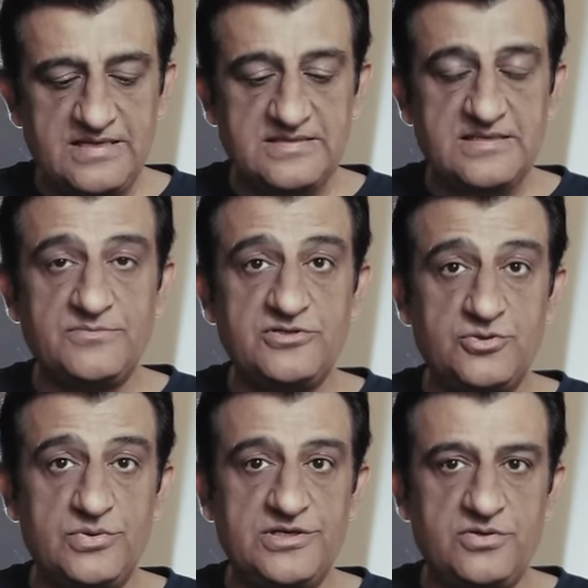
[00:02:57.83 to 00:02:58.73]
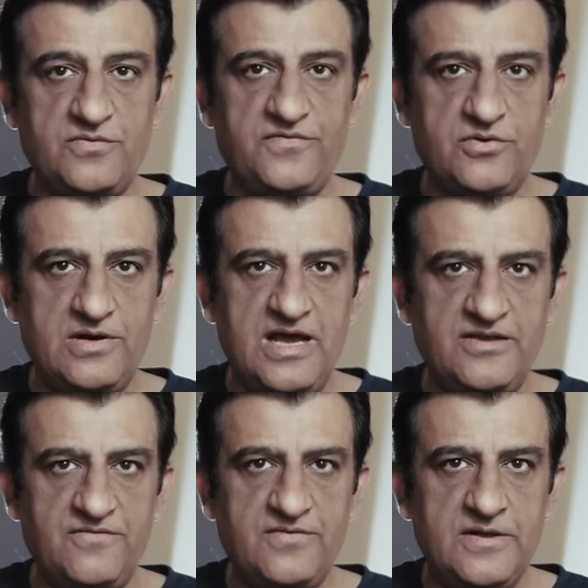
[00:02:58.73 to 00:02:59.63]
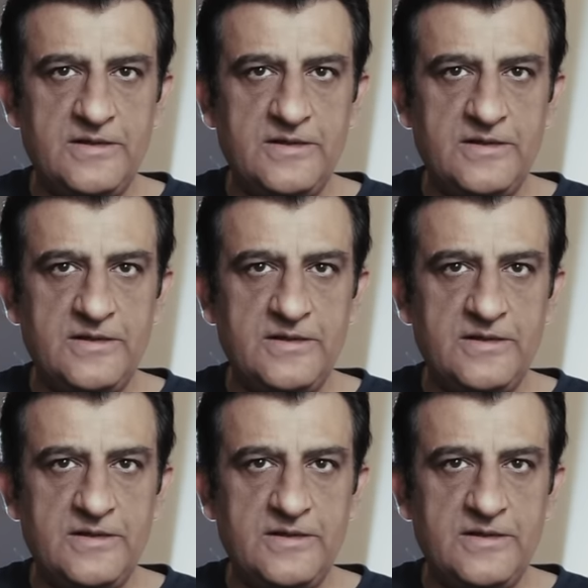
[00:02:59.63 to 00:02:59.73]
in some situation of your life